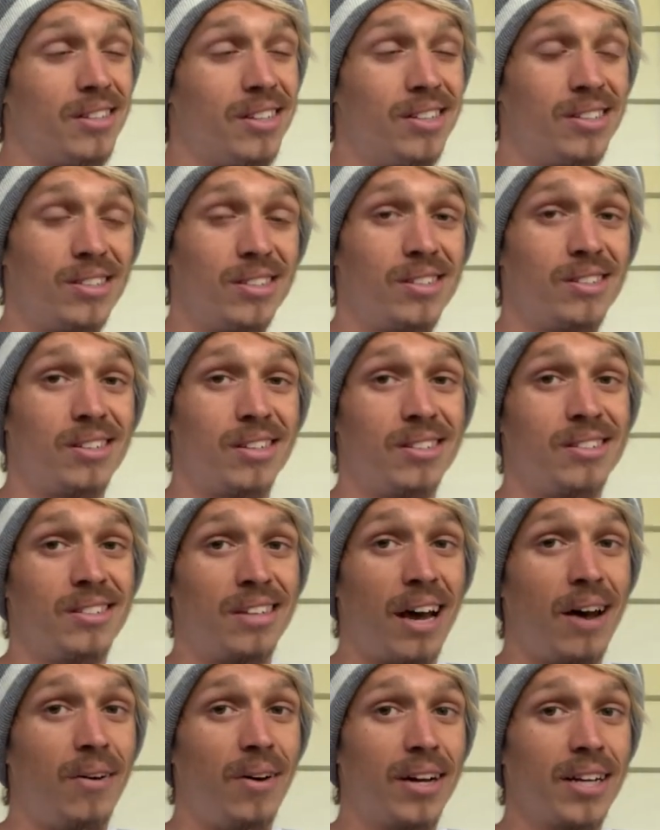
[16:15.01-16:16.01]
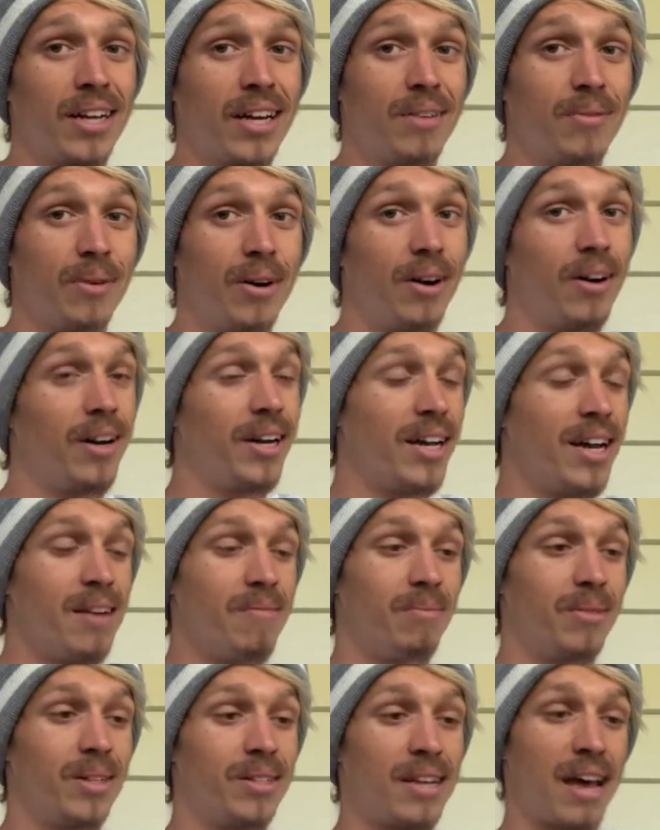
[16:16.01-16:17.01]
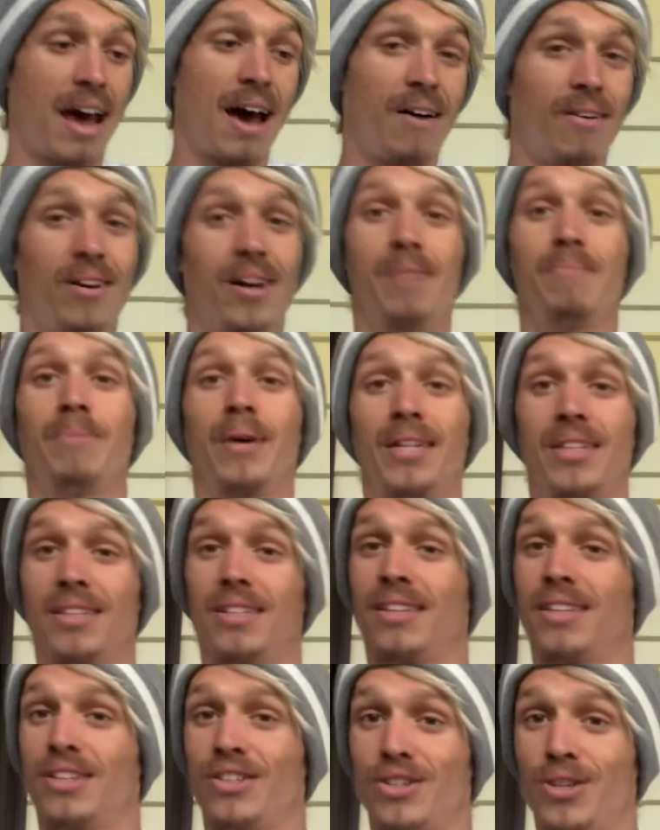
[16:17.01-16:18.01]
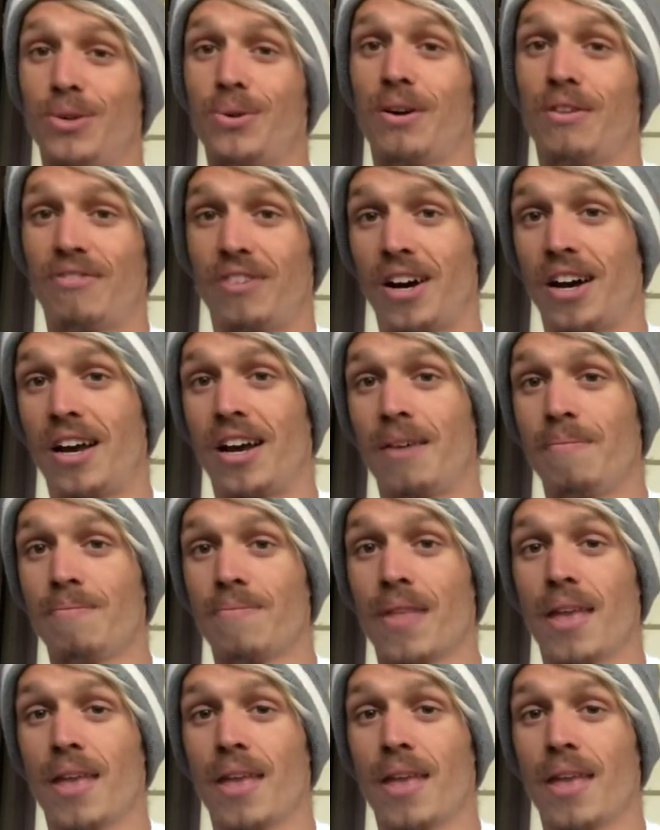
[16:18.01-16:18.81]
It's how I get where I am. It's how I'm better than you if I am,